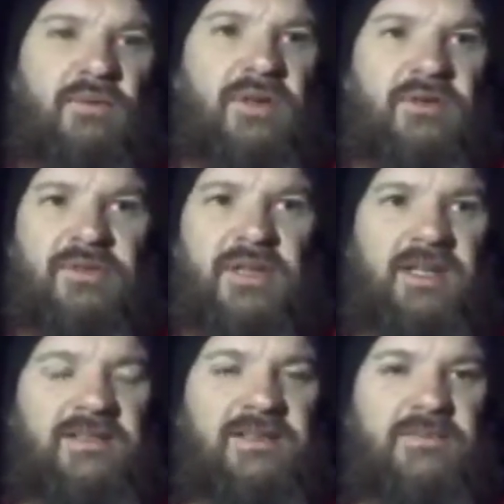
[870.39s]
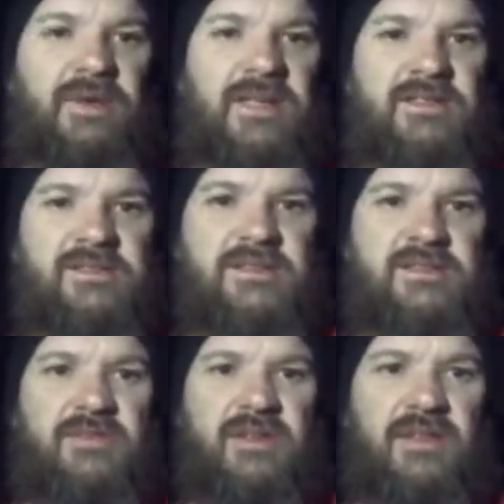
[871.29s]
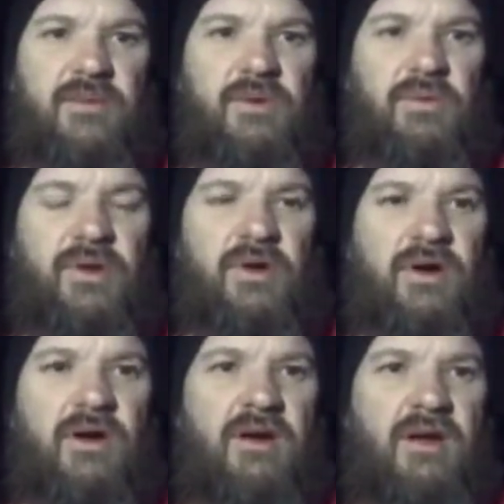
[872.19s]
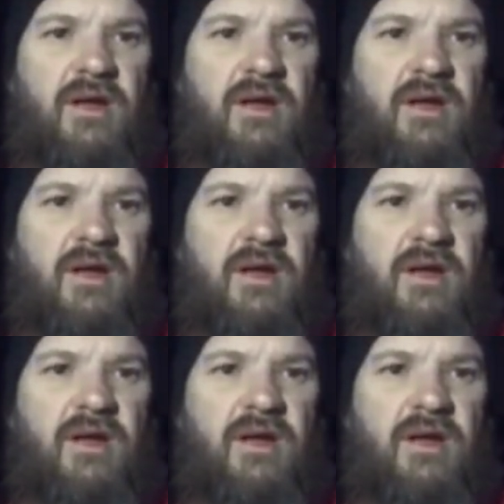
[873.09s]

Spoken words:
We don't see any temp agencies or anything where we are.